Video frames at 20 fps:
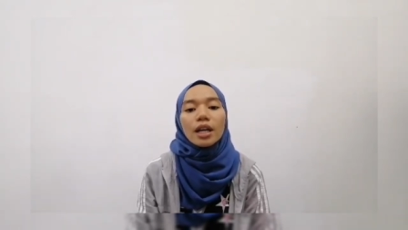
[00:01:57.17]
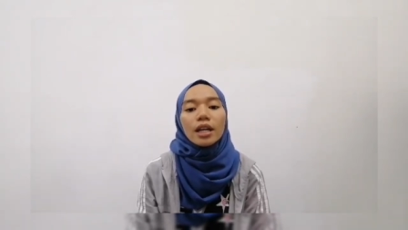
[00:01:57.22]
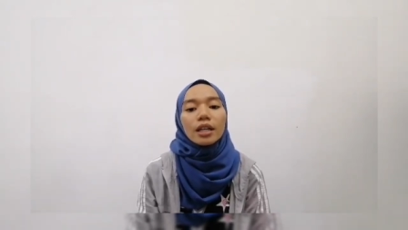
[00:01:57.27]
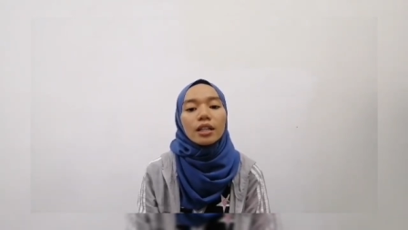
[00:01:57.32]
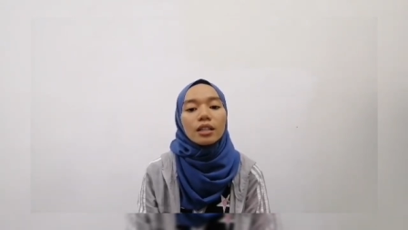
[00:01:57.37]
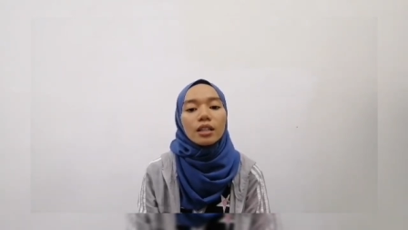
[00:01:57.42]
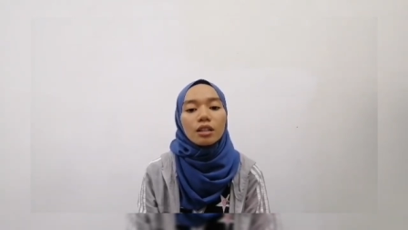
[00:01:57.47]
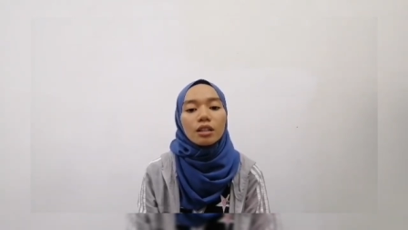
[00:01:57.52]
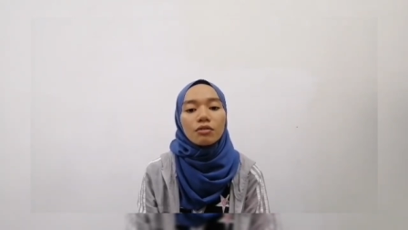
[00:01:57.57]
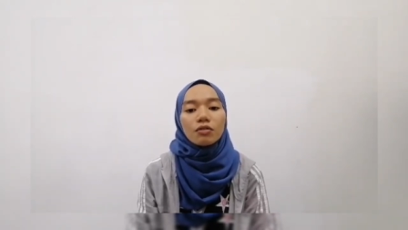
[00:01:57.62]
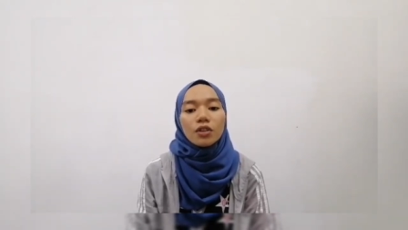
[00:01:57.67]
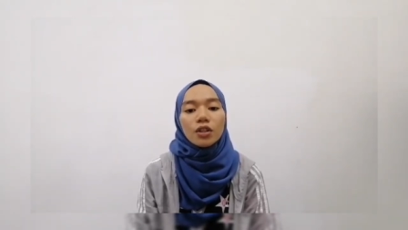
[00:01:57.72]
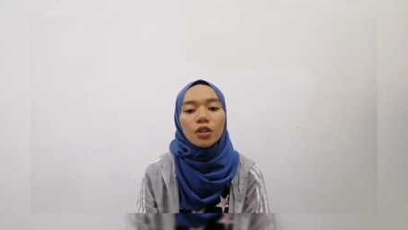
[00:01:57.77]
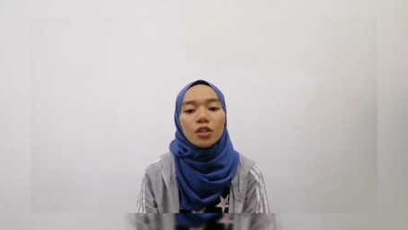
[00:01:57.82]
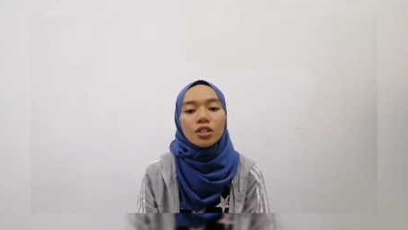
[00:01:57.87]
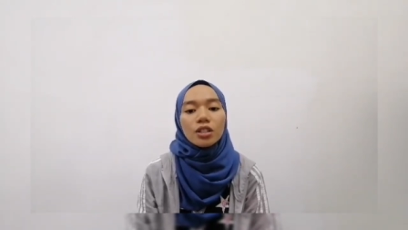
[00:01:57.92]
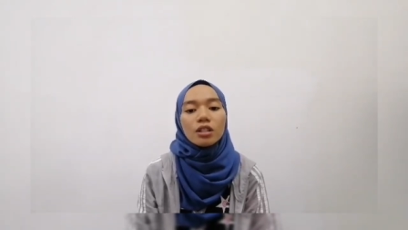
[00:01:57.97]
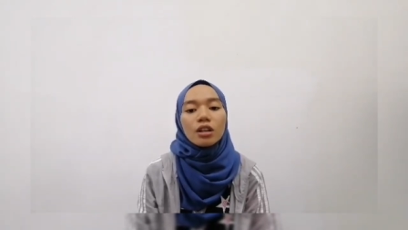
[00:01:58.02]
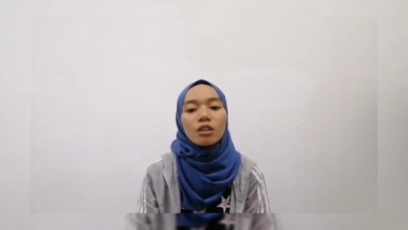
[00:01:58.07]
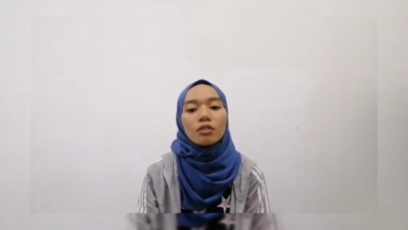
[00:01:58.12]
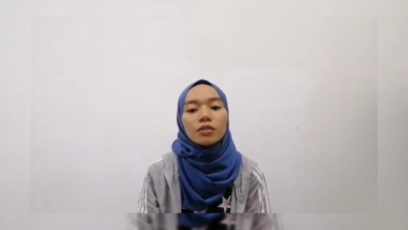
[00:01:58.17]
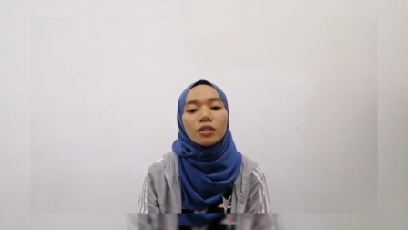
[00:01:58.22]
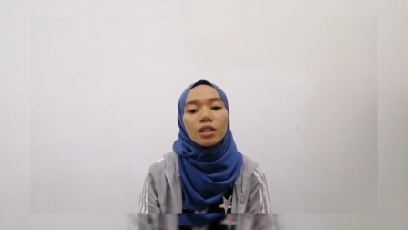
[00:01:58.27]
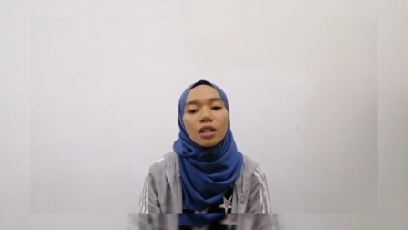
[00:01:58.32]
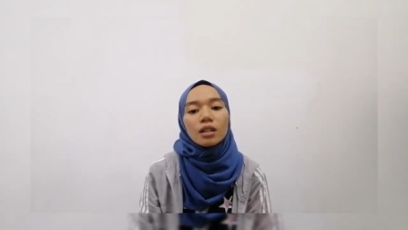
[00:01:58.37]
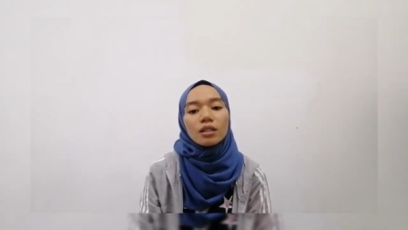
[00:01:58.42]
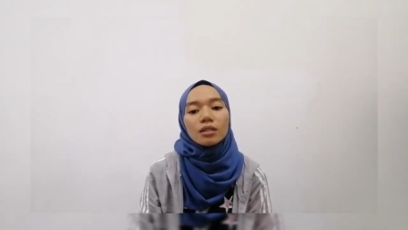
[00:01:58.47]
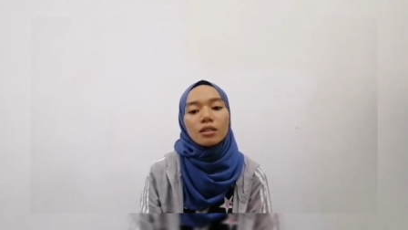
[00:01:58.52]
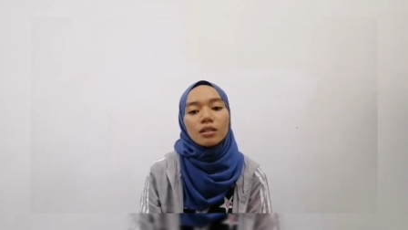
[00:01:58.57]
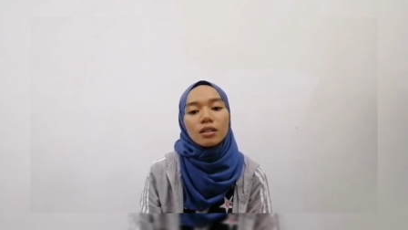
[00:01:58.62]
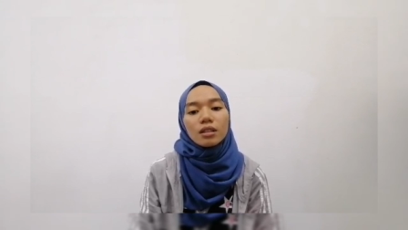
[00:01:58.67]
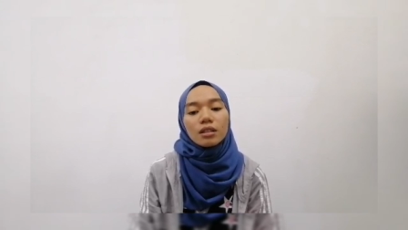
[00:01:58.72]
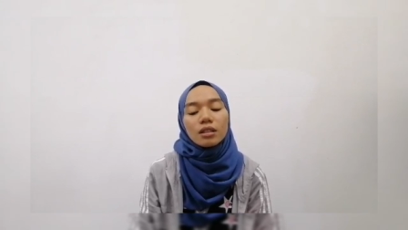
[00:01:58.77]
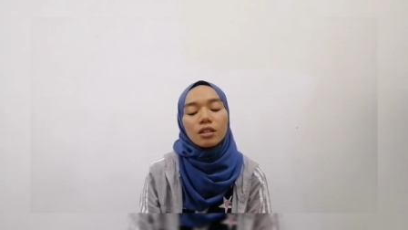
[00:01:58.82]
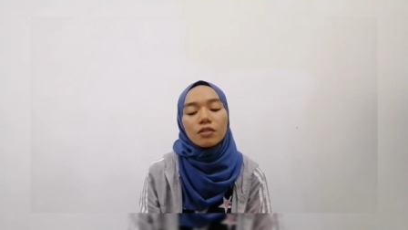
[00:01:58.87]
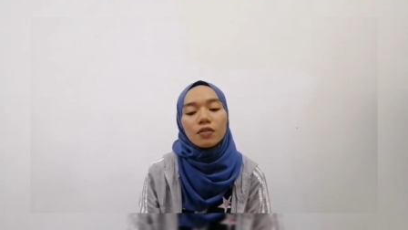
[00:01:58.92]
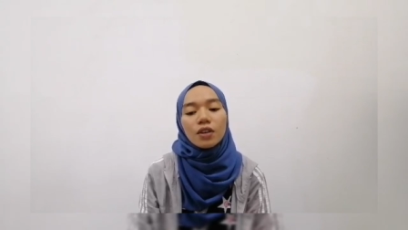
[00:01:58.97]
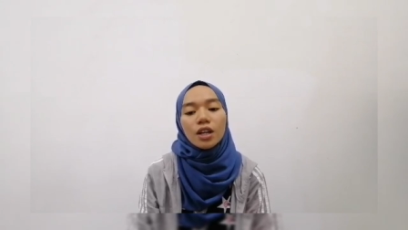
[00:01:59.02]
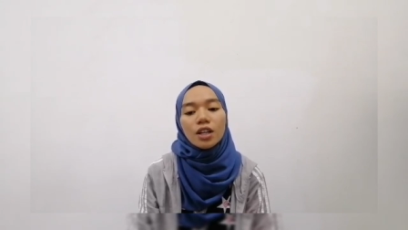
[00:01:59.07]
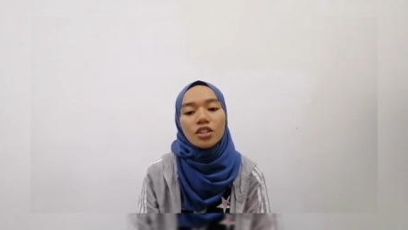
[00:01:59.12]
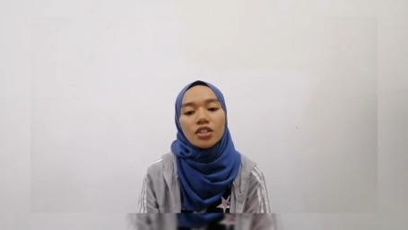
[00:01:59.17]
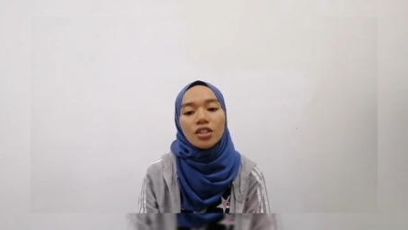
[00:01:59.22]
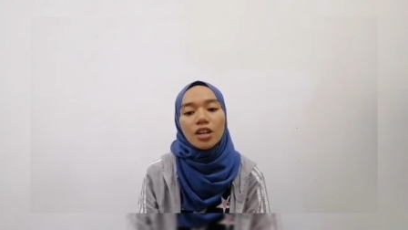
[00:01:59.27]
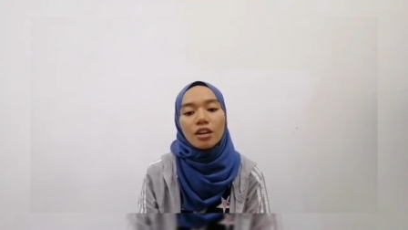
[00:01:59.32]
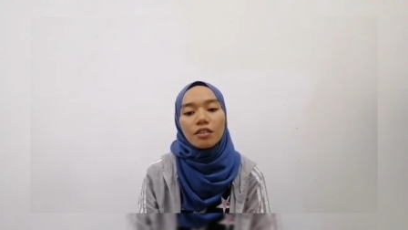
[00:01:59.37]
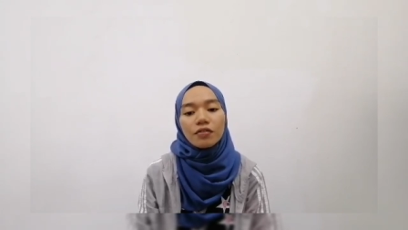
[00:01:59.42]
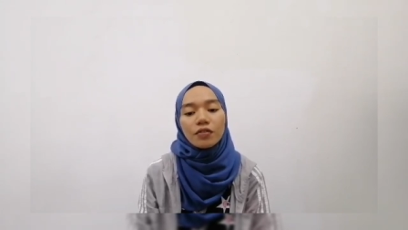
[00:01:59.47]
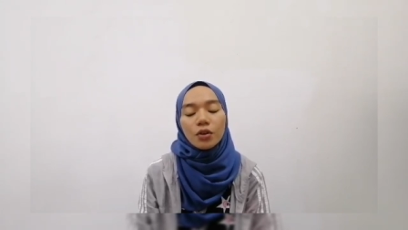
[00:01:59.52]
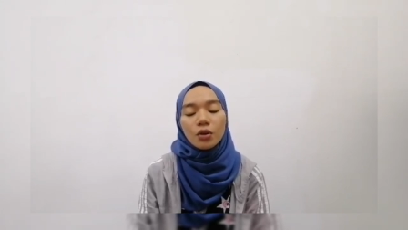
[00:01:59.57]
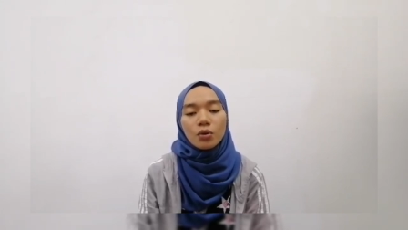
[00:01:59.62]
In the evaluation of the alternative HF